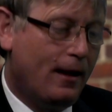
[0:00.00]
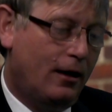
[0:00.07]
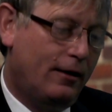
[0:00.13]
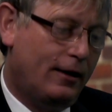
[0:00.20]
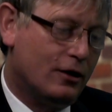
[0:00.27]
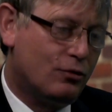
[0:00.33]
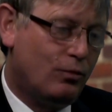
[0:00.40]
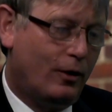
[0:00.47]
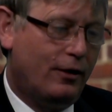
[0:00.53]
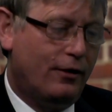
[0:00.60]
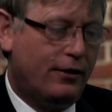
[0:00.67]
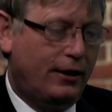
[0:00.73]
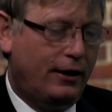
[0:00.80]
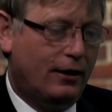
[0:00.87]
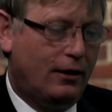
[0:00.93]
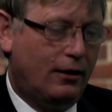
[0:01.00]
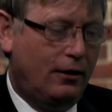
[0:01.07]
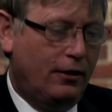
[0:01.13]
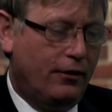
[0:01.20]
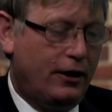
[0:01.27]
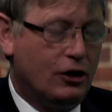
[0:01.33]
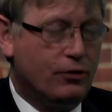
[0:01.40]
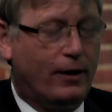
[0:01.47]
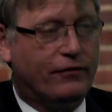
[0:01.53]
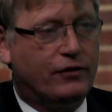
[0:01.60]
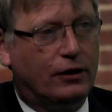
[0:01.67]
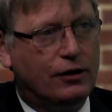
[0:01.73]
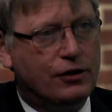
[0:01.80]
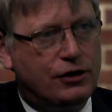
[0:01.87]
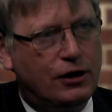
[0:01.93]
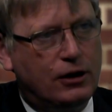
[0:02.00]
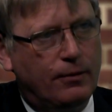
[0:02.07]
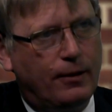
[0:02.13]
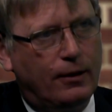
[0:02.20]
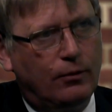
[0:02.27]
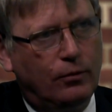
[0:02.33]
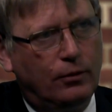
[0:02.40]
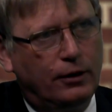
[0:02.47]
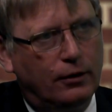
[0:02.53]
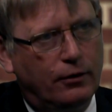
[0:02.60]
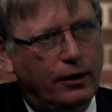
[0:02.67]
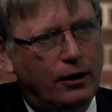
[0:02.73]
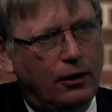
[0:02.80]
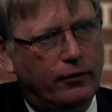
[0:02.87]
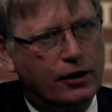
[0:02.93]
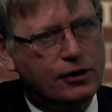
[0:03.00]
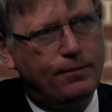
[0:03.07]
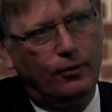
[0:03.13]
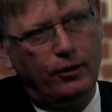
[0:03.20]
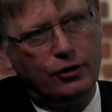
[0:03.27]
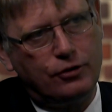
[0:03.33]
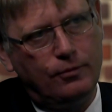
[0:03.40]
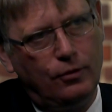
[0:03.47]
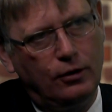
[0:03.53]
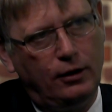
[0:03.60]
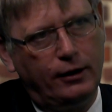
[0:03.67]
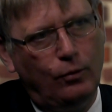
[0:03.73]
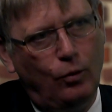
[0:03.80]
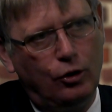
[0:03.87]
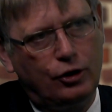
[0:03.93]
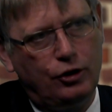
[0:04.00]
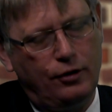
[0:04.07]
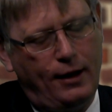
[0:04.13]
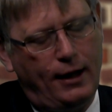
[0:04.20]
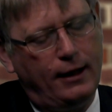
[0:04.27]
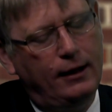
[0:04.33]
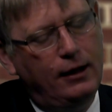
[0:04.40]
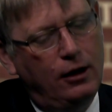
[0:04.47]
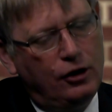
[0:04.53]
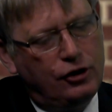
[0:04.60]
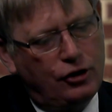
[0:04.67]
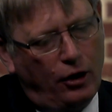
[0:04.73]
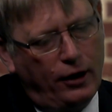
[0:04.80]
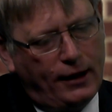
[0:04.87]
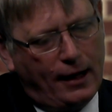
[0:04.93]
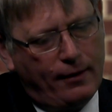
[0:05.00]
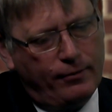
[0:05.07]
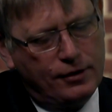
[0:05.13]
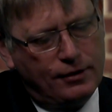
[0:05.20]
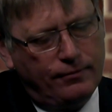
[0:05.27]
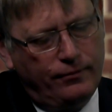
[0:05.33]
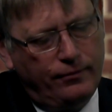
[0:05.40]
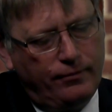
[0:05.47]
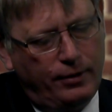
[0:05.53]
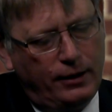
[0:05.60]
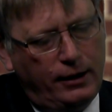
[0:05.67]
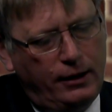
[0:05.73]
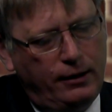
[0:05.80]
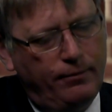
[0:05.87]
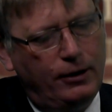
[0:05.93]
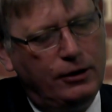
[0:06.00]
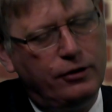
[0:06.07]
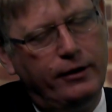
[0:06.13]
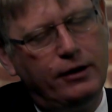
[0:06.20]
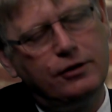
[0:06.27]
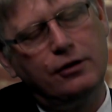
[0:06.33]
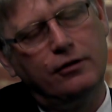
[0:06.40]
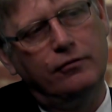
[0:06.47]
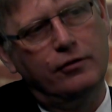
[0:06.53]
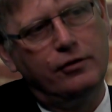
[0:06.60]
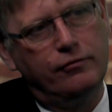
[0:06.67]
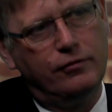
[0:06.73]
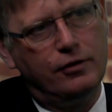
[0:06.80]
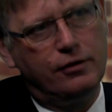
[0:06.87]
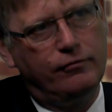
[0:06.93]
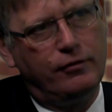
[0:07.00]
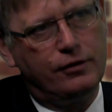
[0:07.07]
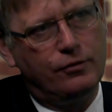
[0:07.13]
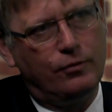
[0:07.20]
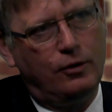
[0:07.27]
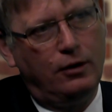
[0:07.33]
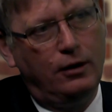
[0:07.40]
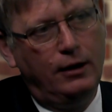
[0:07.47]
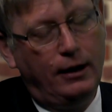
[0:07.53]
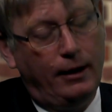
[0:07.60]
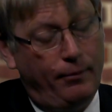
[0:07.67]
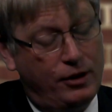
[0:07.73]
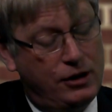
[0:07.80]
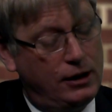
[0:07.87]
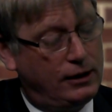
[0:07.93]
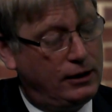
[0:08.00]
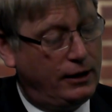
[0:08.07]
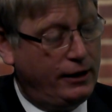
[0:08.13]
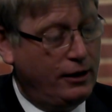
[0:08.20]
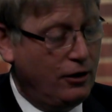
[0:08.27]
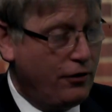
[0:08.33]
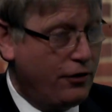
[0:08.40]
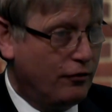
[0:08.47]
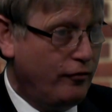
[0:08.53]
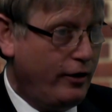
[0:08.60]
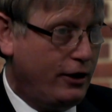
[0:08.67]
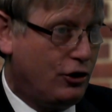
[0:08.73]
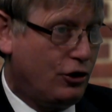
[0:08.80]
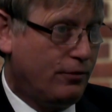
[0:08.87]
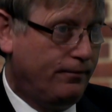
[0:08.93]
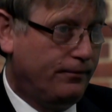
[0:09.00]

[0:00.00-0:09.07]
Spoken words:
And that's one of the things we have to consider about, you know, in our exploration modelling. What could that dynamism be doing to the reservoir, and particularly the ridge?